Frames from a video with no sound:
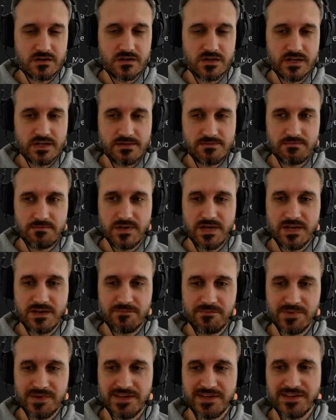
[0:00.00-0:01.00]
and
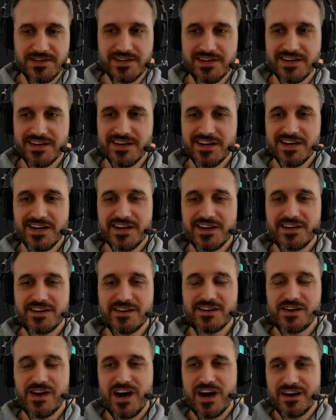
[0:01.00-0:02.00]
maybe
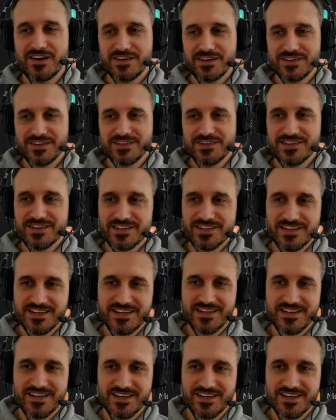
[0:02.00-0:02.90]
arguably